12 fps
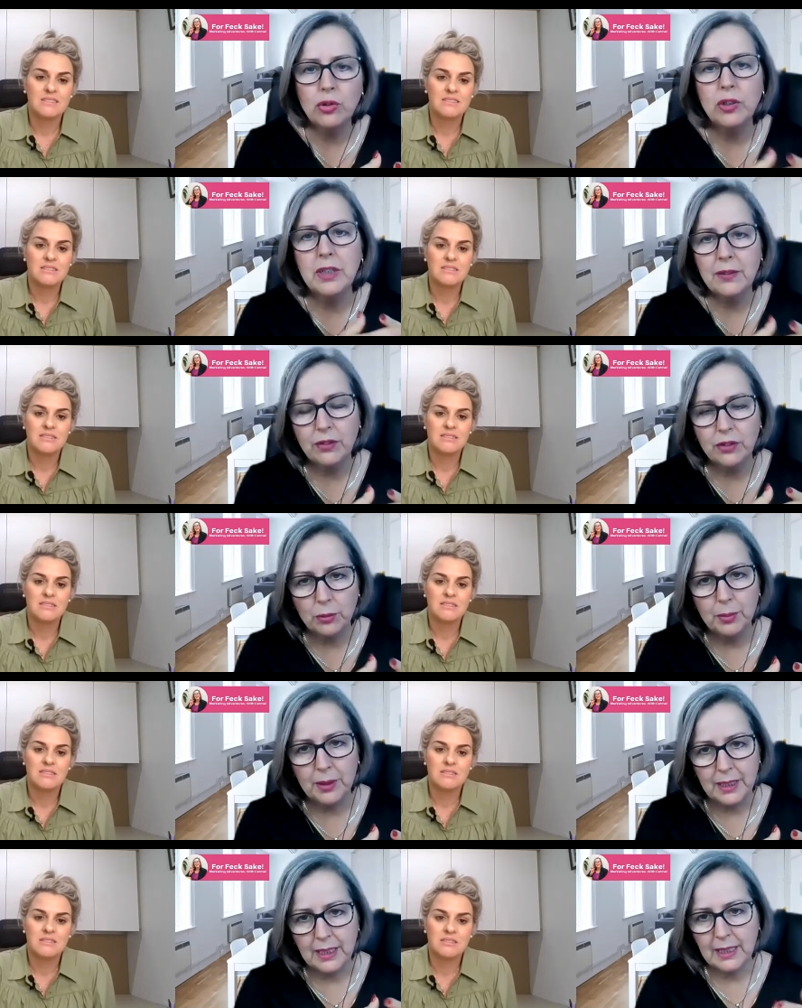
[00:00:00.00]
Speaker 1: you could give
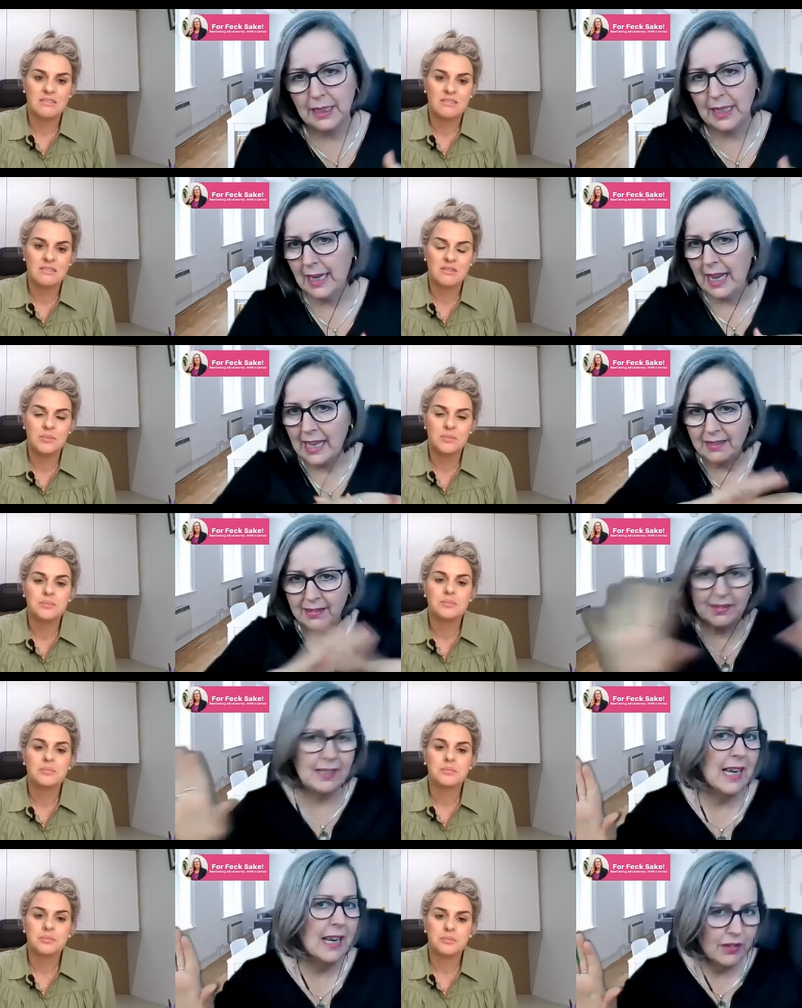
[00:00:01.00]
somebody that
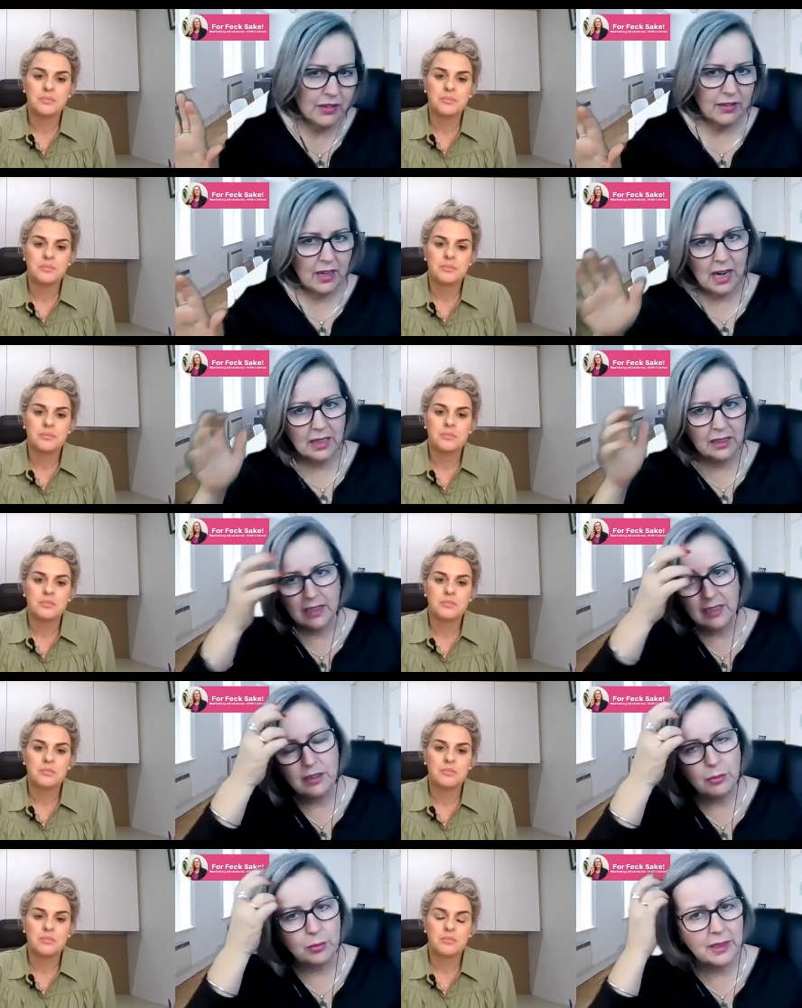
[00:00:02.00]
has never
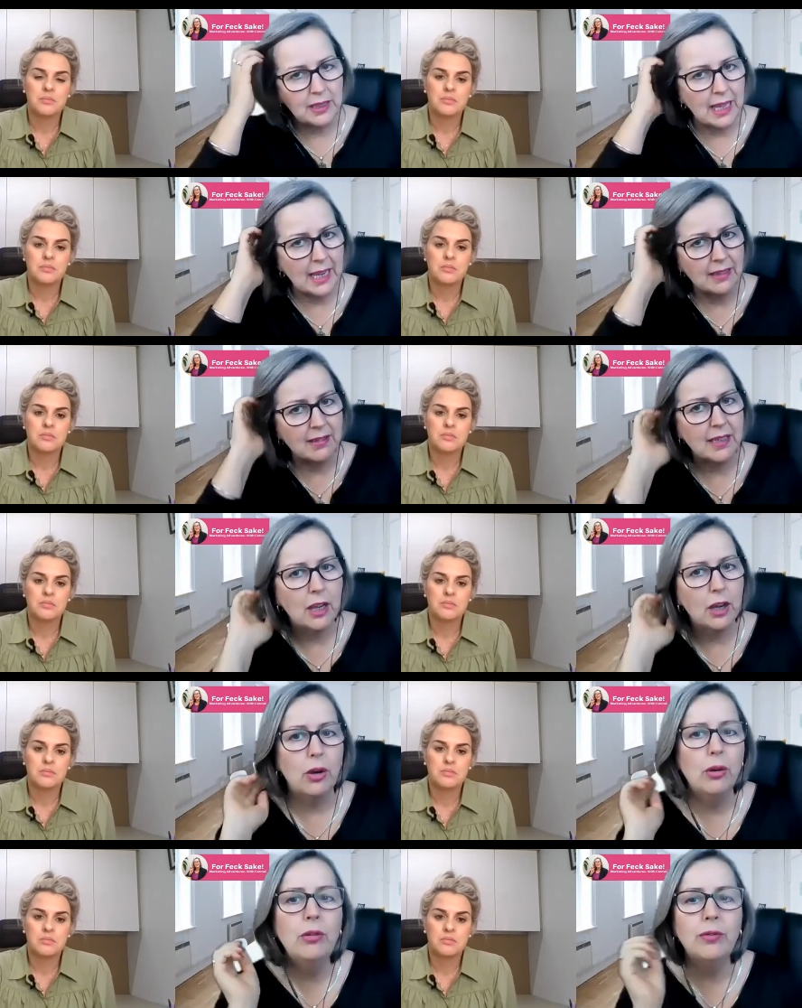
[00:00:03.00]
started with
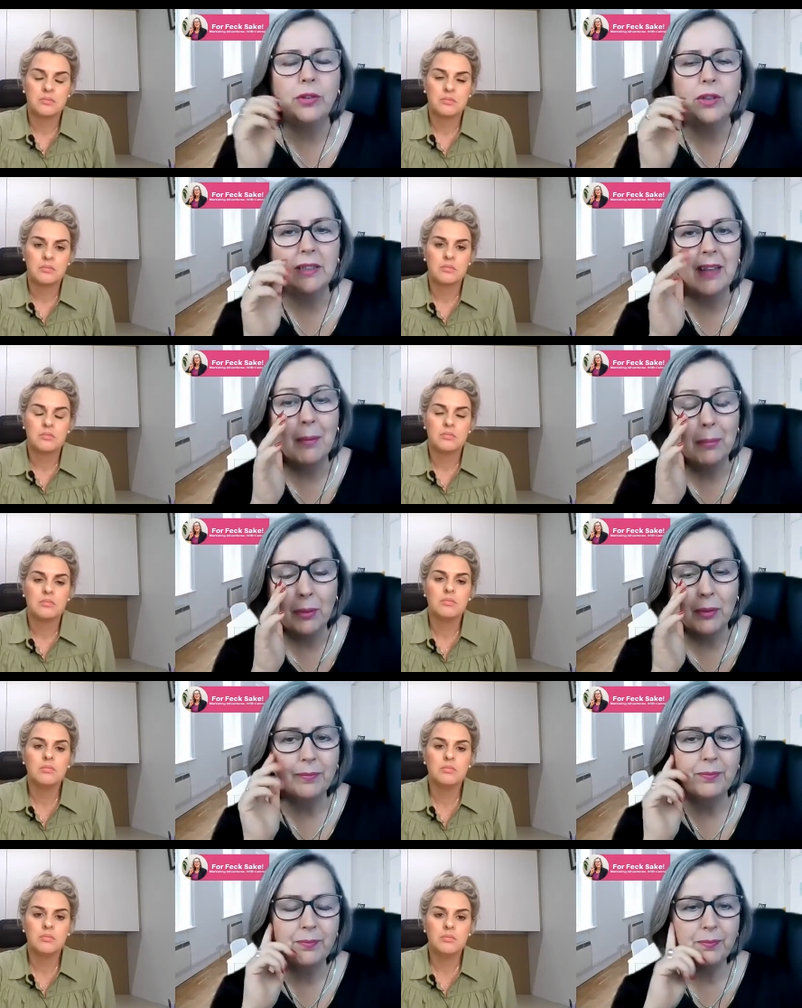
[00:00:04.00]
SEO, for
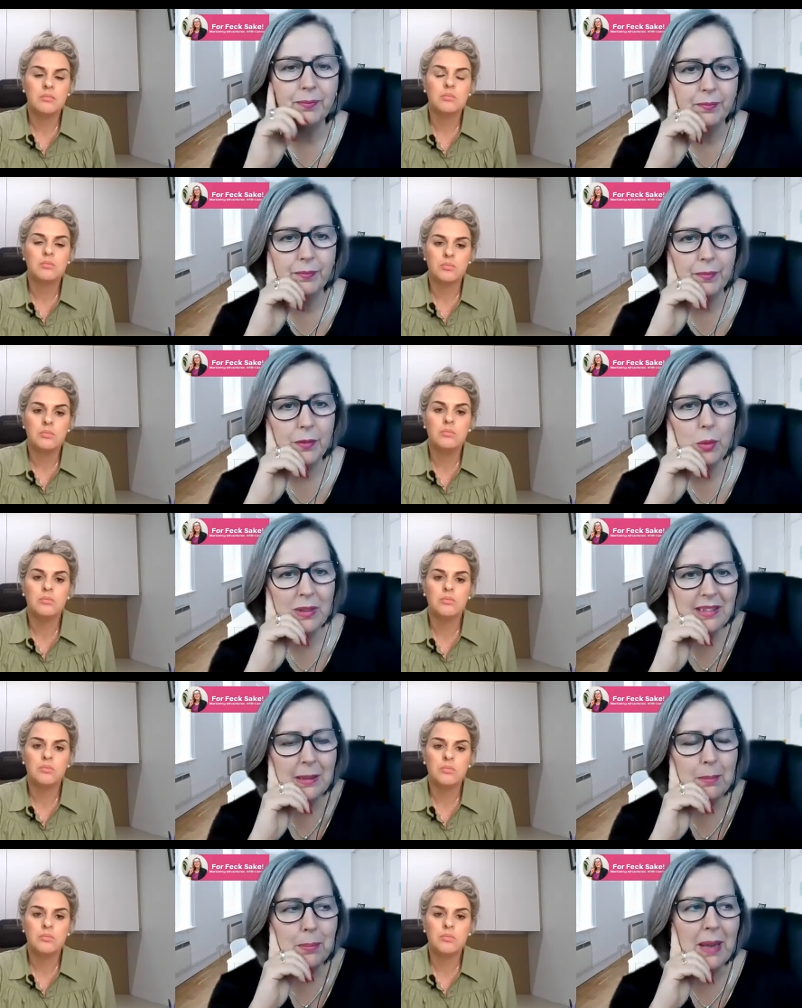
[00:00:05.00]
example? Mm-hmm.
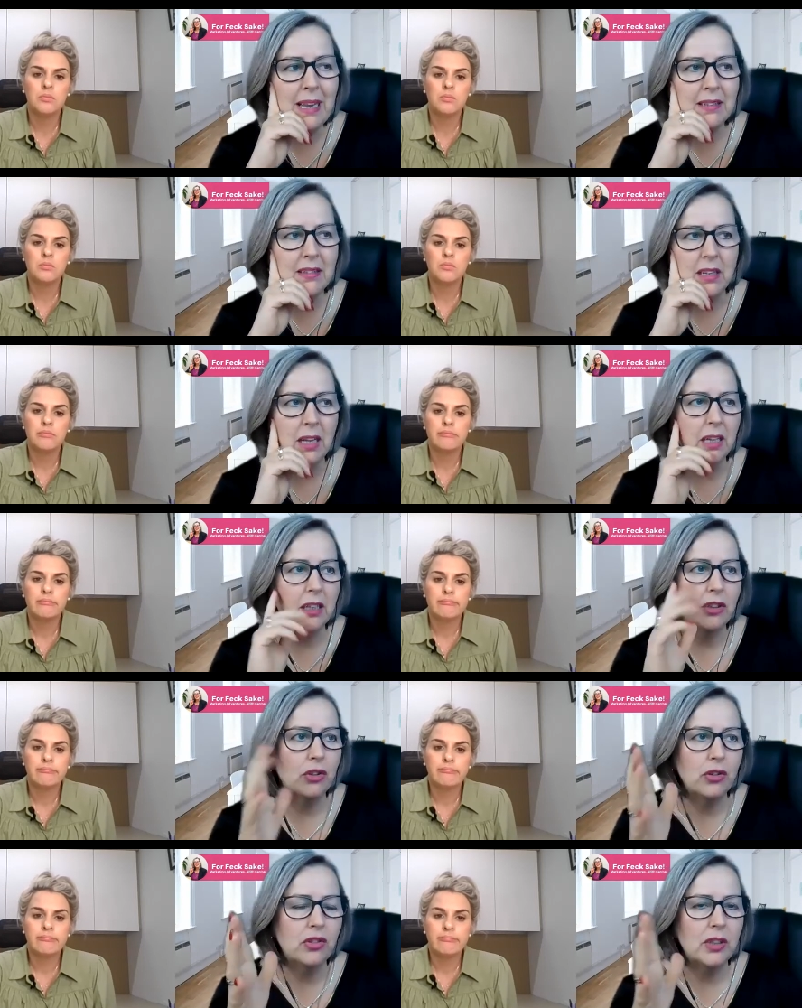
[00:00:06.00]
What's the best,
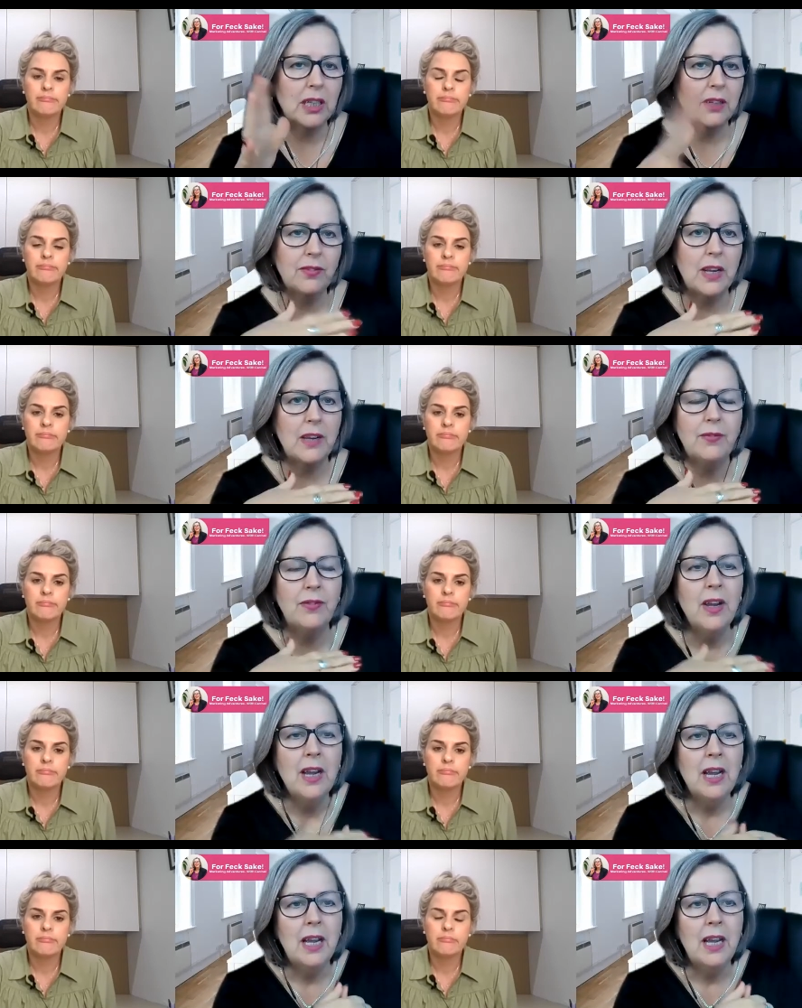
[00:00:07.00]
like, just if if
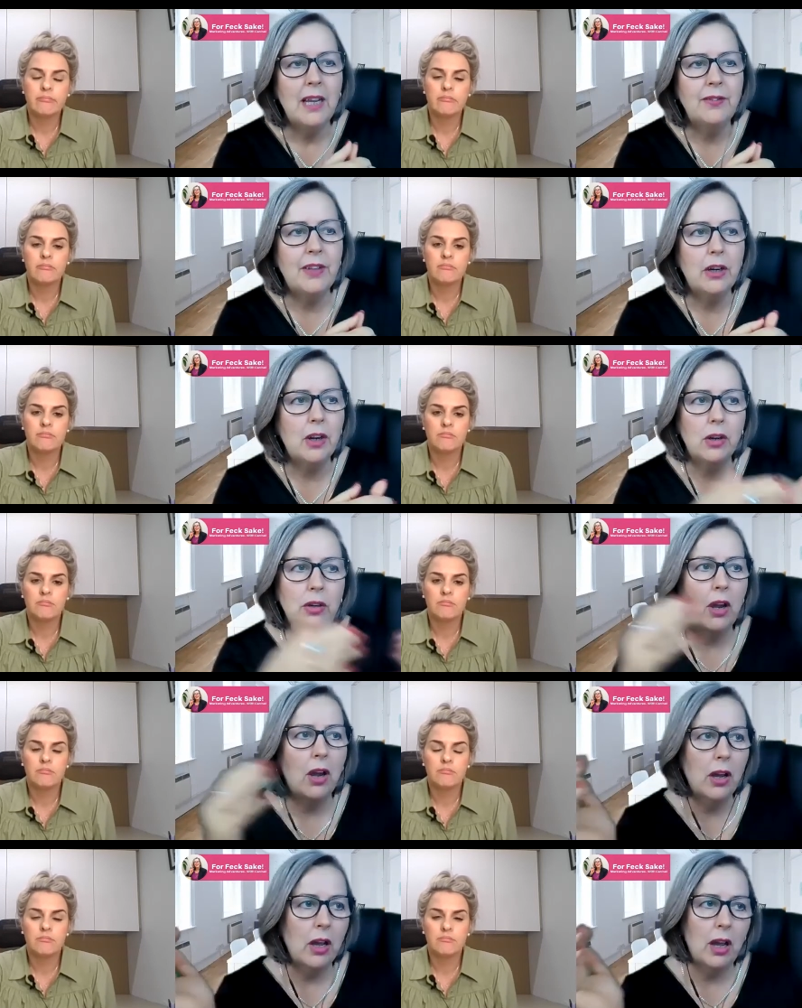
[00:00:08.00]
if they're
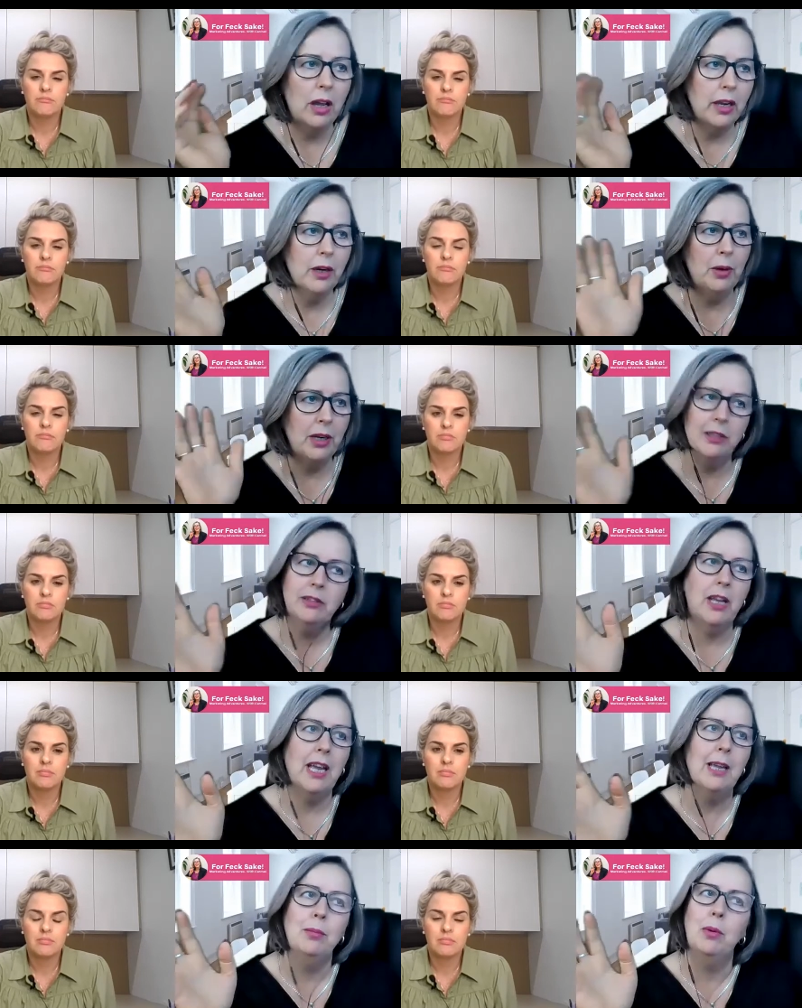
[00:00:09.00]
going, oh, I hear what you're
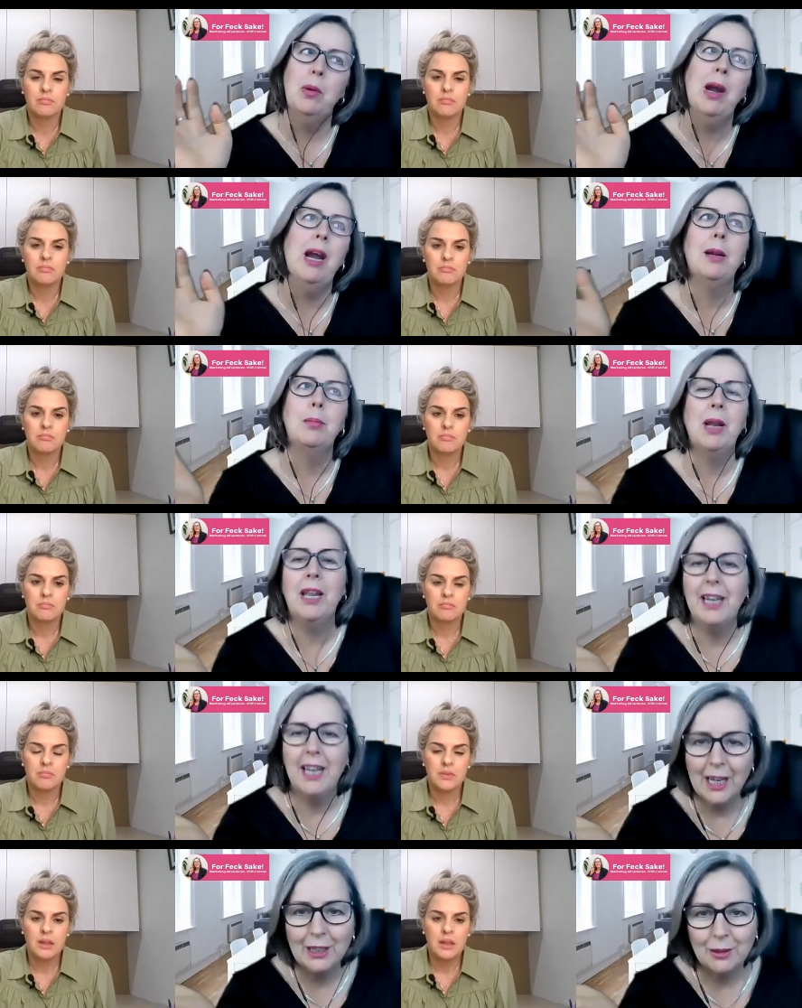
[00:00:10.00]
saying, but where the
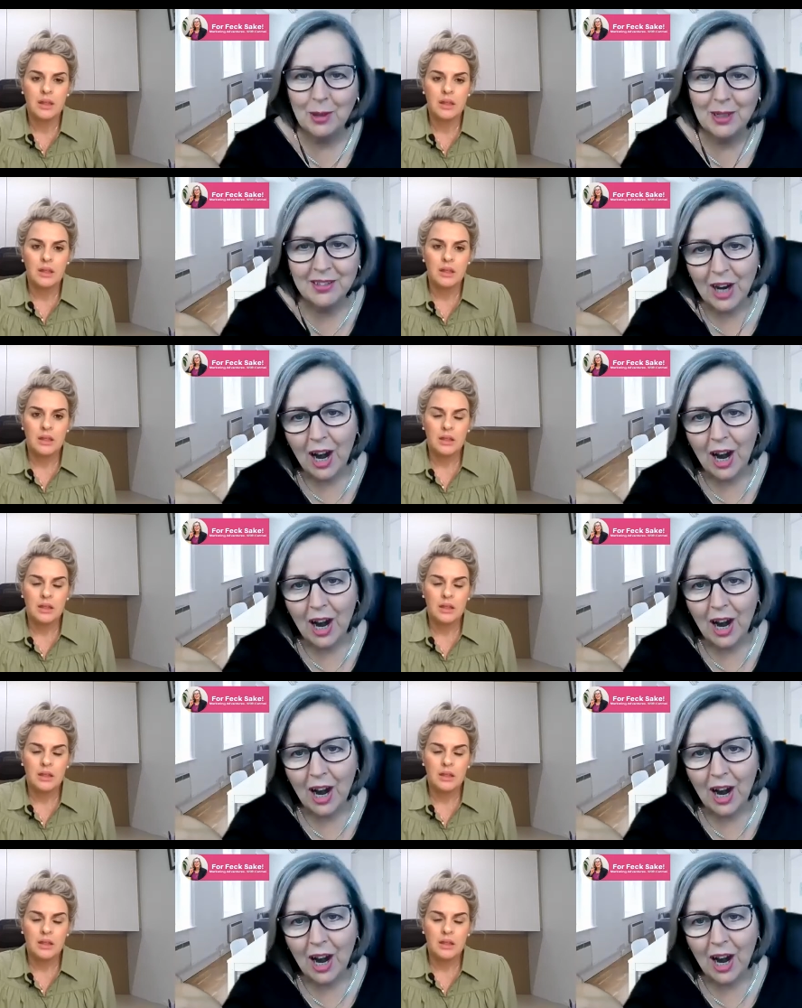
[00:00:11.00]
bloody hell do I